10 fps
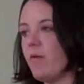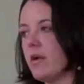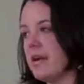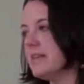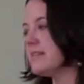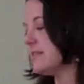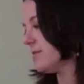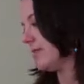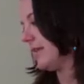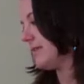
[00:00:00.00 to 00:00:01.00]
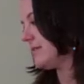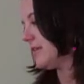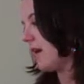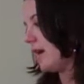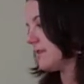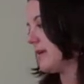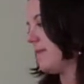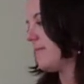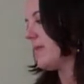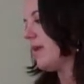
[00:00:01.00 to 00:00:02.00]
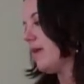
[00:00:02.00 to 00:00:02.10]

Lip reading: of warnings as it relates to gossip.